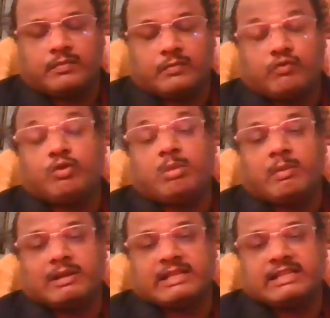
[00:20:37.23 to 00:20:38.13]
Few
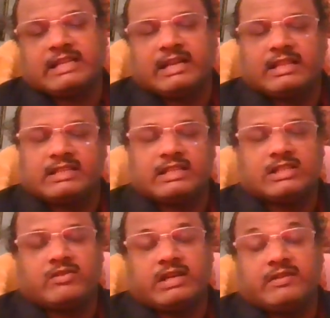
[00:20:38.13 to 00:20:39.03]
people says that this is the
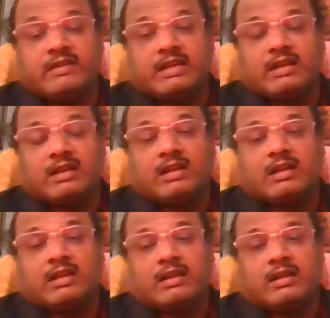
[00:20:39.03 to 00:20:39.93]
only way
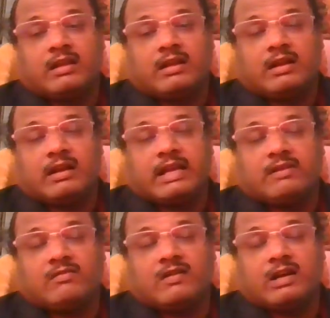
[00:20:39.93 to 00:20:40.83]
like
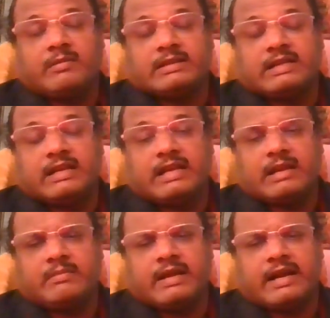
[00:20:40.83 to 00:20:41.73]
world basically
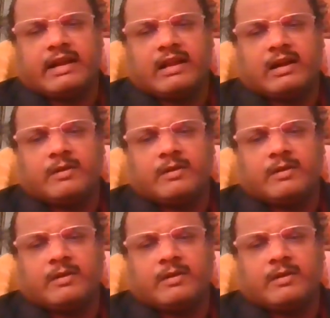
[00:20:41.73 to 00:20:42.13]
can be handled.